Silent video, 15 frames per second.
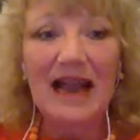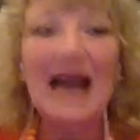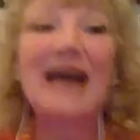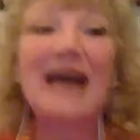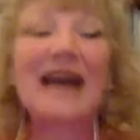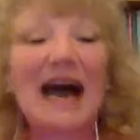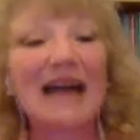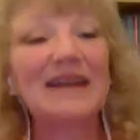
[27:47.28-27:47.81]

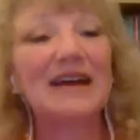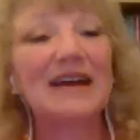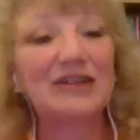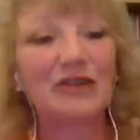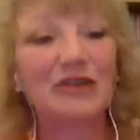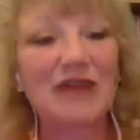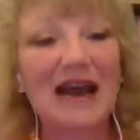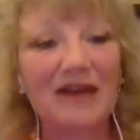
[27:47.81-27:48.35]
And I now
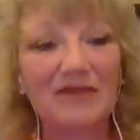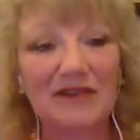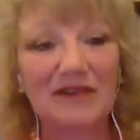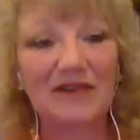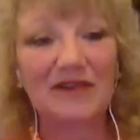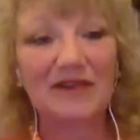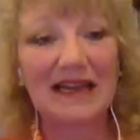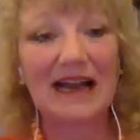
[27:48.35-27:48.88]
don't have to
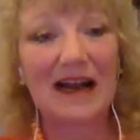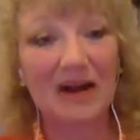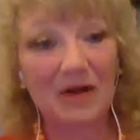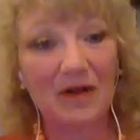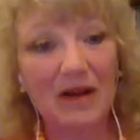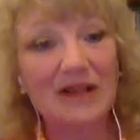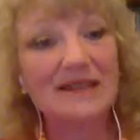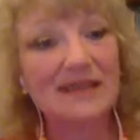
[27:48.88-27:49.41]
think
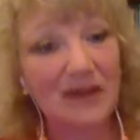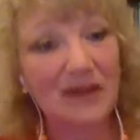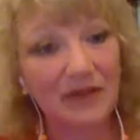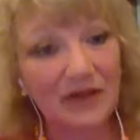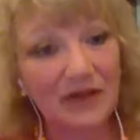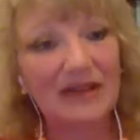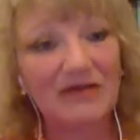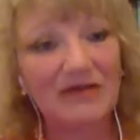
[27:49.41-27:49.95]
how
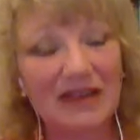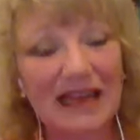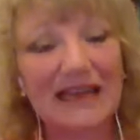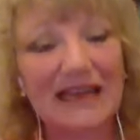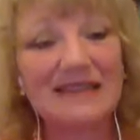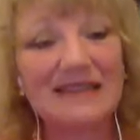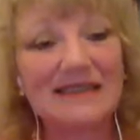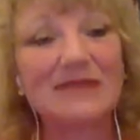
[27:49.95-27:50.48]
suffering
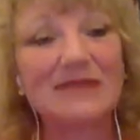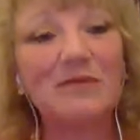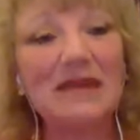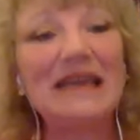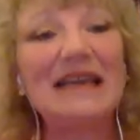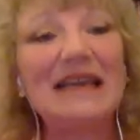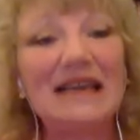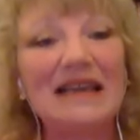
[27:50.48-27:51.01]
relates to
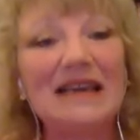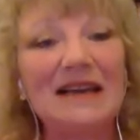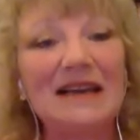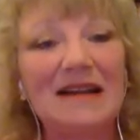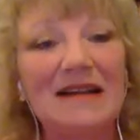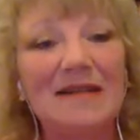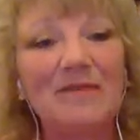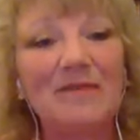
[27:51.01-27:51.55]
me
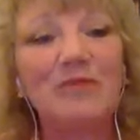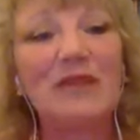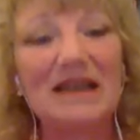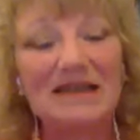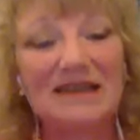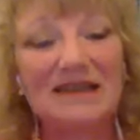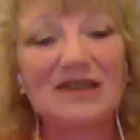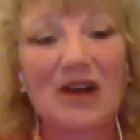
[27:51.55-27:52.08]

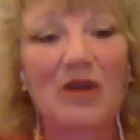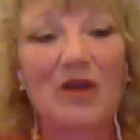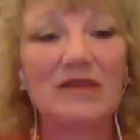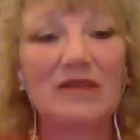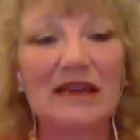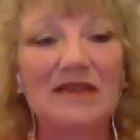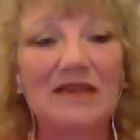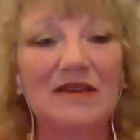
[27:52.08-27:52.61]
because it's
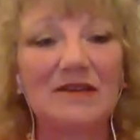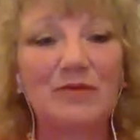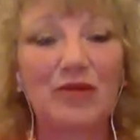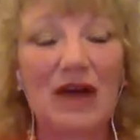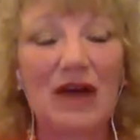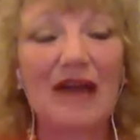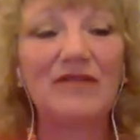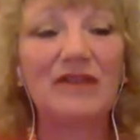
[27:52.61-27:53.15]
only the
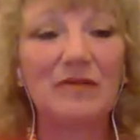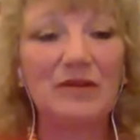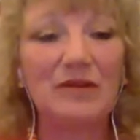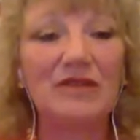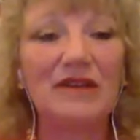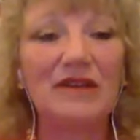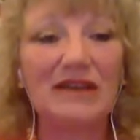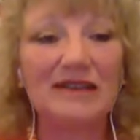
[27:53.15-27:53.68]
deprived
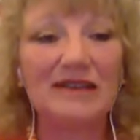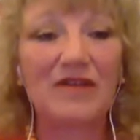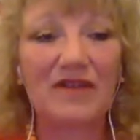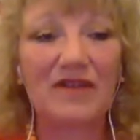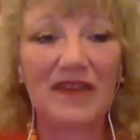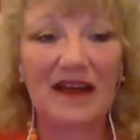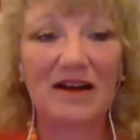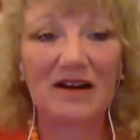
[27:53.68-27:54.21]
communities over
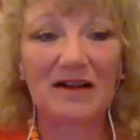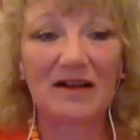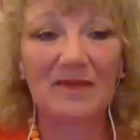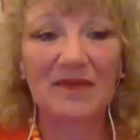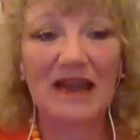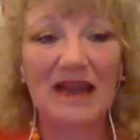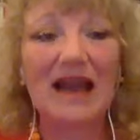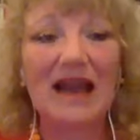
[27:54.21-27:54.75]
there.
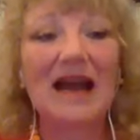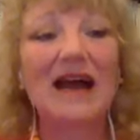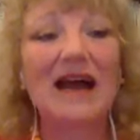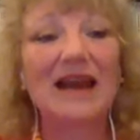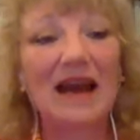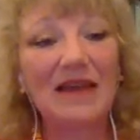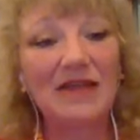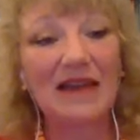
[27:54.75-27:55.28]

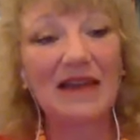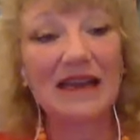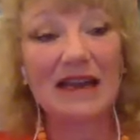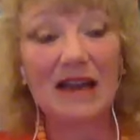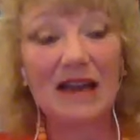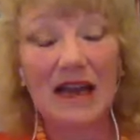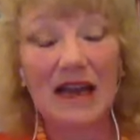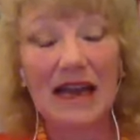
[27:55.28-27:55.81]
And I think
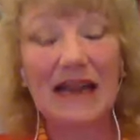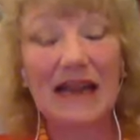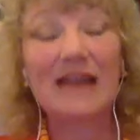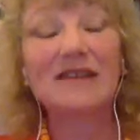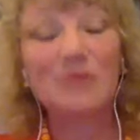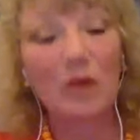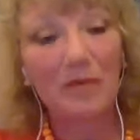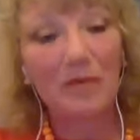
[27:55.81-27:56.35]
it
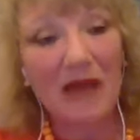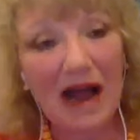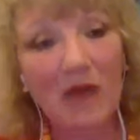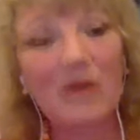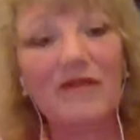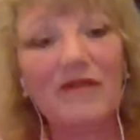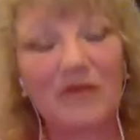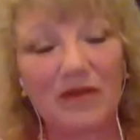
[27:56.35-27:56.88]
is more
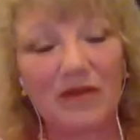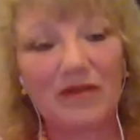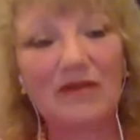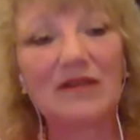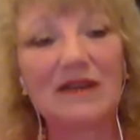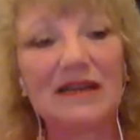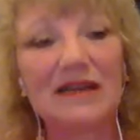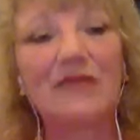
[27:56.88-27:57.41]

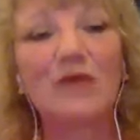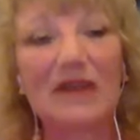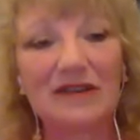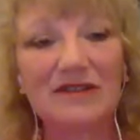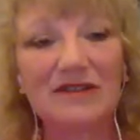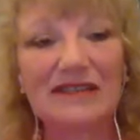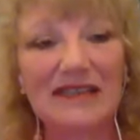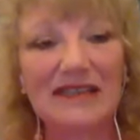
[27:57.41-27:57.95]
powerful if we
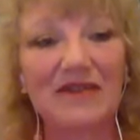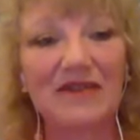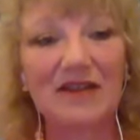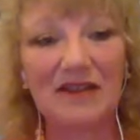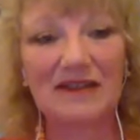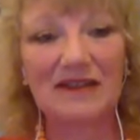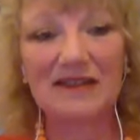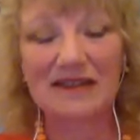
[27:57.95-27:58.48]
understand that
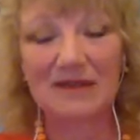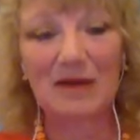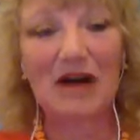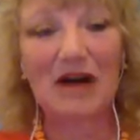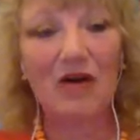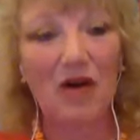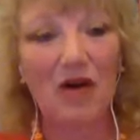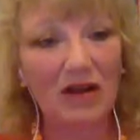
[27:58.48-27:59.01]
this is
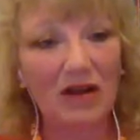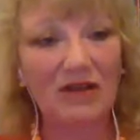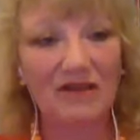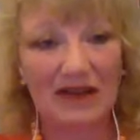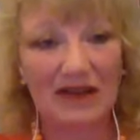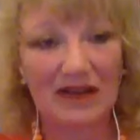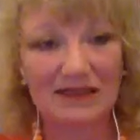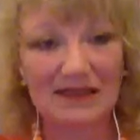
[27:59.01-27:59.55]
about all of
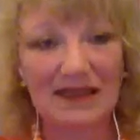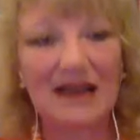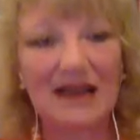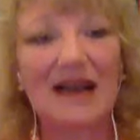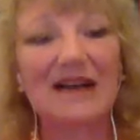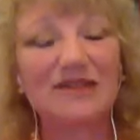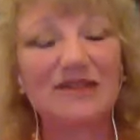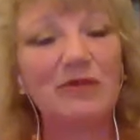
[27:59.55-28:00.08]
us
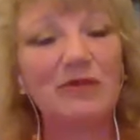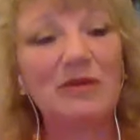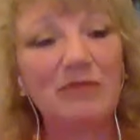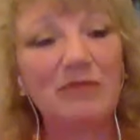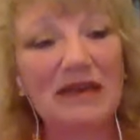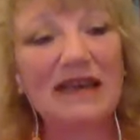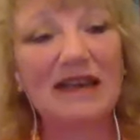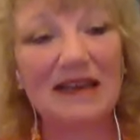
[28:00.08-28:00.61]
as human
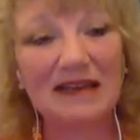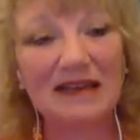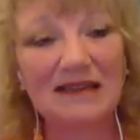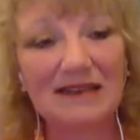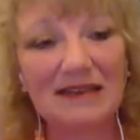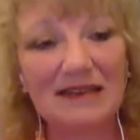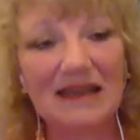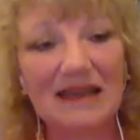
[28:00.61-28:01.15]
beings,